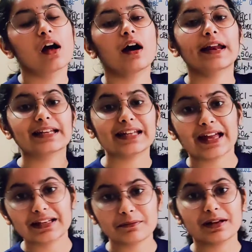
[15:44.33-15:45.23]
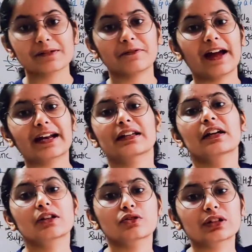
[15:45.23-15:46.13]
or any animal fat
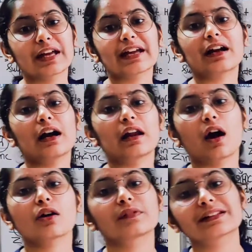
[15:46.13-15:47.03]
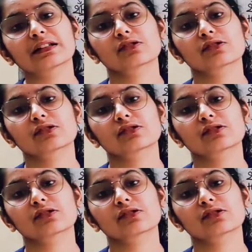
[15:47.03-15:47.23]
you take along with